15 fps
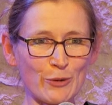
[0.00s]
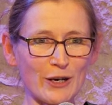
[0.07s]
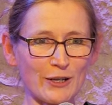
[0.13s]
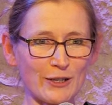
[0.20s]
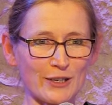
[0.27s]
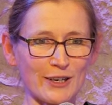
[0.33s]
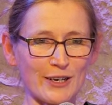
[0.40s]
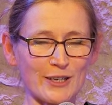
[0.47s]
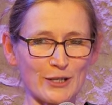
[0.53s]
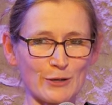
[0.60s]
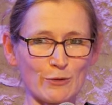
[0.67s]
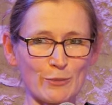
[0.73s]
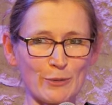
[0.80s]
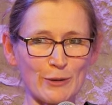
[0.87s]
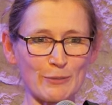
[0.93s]
rewilding is,
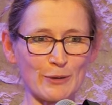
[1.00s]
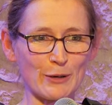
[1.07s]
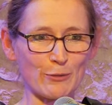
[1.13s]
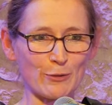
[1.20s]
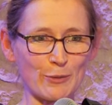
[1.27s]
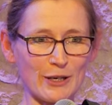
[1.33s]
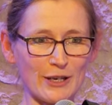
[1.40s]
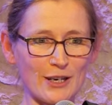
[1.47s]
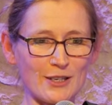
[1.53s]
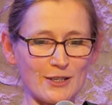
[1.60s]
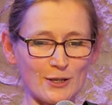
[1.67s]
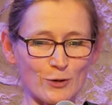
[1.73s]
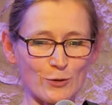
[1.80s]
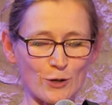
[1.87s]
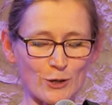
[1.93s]
it will be
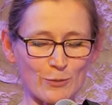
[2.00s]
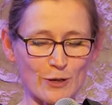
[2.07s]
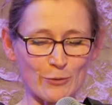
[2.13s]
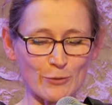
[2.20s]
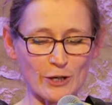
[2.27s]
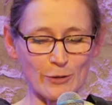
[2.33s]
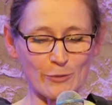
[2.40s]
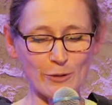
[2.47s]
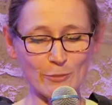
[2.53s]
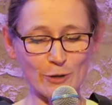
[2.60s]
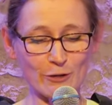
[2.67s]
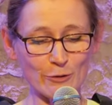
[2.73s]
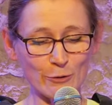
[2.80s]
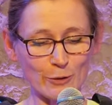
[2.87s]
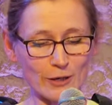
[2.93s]
easier to explain what I mean
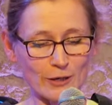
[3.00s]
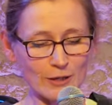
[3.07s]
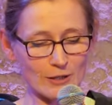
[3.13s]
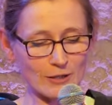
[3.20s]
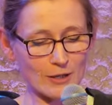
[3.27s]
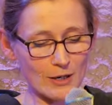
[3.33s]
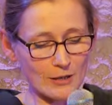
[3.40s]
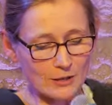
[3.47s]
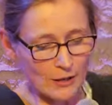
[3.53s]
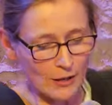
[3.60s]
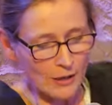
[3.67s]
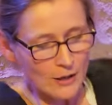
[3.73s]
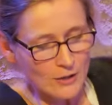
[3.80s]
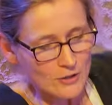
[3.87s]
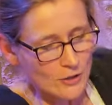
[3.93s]
by rewilding sex.
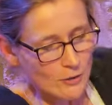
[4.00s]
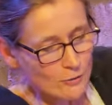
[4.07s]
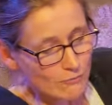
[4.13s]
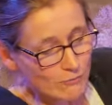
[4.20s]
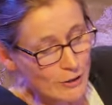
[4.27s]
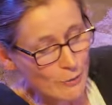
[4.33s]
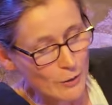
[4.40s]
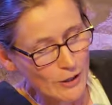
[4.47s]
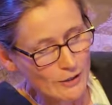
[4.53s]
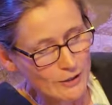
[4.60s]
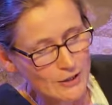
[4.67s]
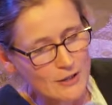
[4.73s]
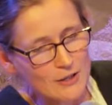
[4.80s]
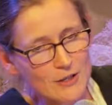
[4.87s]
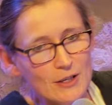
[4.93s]
So
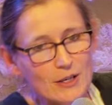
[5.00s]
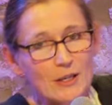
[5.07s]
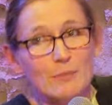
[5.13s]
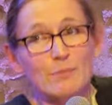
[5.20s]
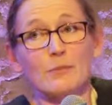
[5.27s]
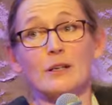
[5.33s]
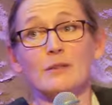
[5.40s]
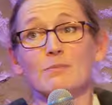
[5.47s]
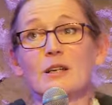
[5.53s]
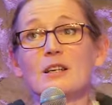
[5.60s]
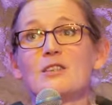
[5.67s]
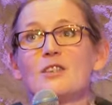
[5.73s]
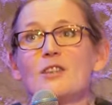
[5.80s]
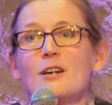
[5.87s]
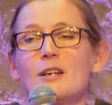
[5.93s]
rewilding is
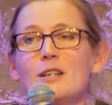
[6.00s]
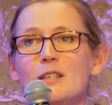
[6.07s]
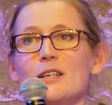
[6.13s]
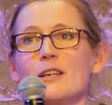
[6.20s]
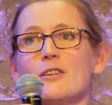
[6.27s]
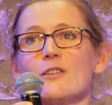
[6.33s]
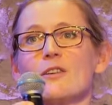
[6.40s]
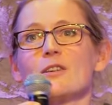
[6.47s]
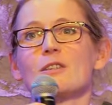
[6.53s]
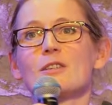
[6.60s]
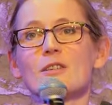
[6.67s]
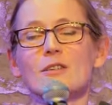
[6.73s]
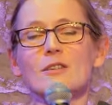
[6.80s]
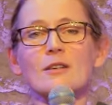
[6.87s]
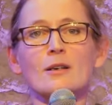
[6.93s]
the idea
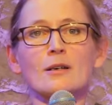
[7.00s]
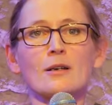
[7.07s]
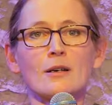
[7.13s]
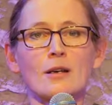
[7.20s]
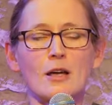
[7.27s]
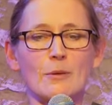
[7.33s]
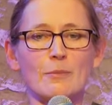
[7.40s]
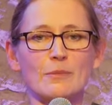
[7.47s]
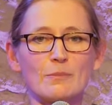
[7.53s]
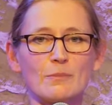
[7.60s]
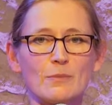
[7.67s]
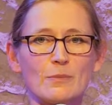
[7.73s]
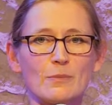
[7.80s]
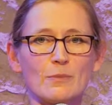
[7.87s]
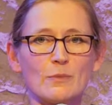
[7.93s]
that
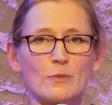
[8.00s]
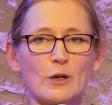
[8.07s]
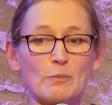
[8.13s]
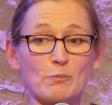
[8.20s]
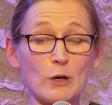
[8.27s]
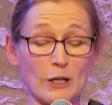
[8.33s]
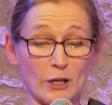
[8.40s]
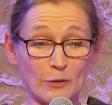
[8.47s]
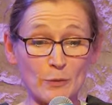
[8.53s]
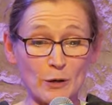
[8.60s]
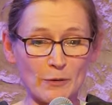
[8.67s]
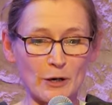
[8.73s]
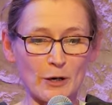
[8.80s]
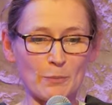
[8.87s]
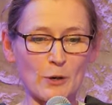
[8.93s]

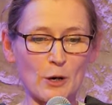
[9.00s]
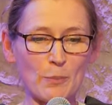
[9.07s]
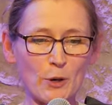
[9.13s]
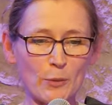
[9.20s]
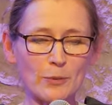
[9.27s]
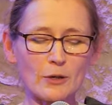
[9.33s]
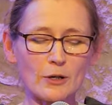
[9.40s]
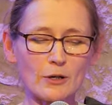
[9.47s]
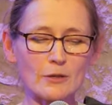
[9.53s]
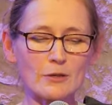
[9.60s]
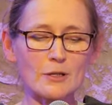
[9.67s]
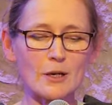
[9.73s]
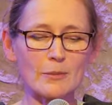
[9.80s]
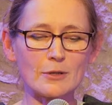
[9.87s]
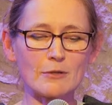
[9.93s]
well, a popular
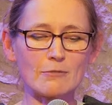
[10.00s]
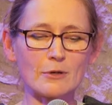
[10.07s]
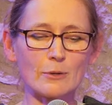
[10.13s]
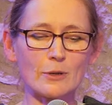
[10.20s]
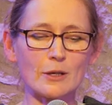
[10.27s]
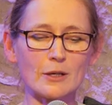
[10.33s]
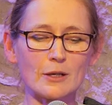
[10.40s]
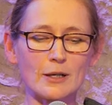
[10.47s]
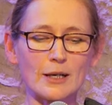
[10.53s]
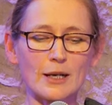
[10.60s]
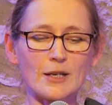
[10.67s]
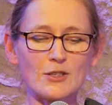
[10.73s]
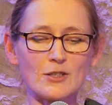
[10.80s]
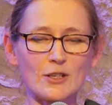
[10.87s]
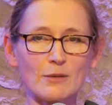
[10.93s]
concept in rewilding
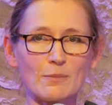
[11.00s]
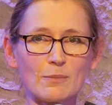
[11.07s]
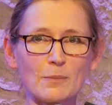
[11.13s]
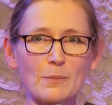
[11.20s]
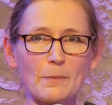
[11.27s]
is that